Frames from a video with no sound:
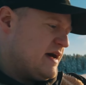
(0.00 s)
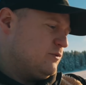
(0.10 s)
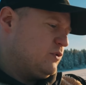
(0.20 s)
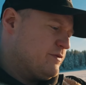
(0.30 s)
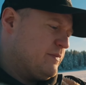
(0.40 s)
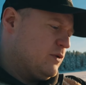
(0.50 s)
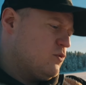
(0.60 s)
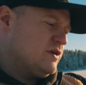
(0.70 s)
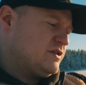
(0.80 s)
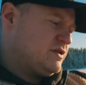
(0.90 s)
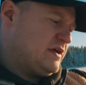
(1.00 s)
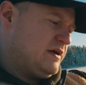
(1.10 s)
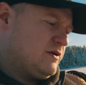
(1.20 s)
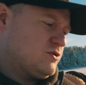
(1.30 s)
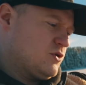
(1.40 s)
And with my watch
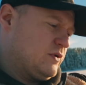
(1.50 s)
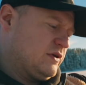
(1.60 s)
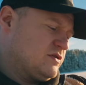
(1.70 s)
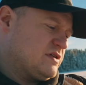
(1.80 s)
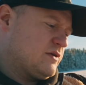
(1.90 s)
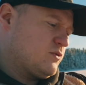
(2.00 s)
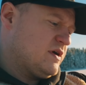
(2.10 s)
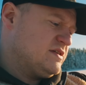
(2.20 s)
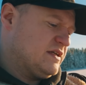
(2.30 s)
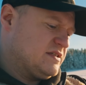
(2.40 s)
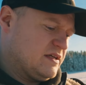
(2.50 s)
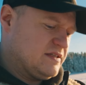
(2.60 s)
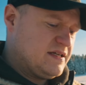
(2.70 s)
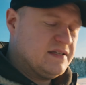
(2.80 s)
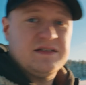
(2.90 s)
here showing the sunrise and
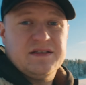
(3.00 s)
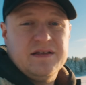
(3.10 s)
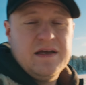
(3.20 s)
sunsets,